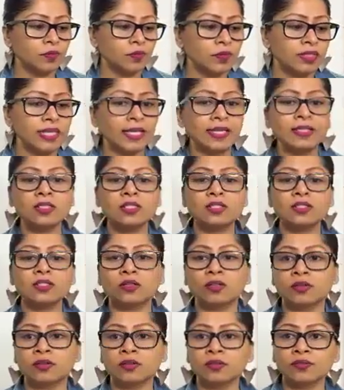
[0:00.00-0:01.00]
sense
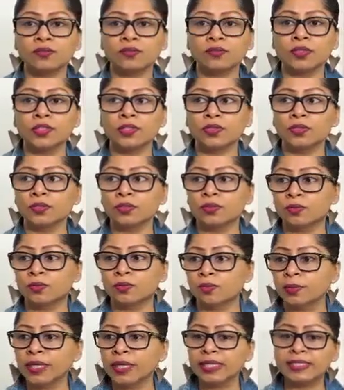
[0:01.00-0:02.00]
of,
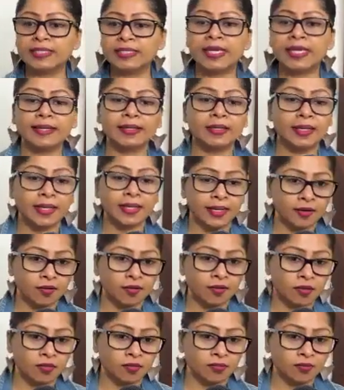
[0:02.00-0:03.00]
being taken
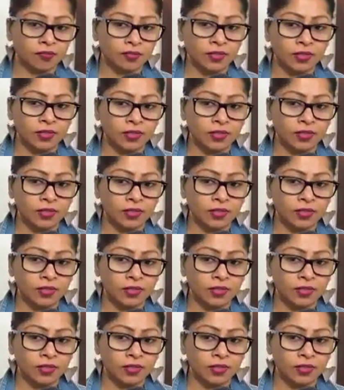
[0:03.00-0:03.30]
care of.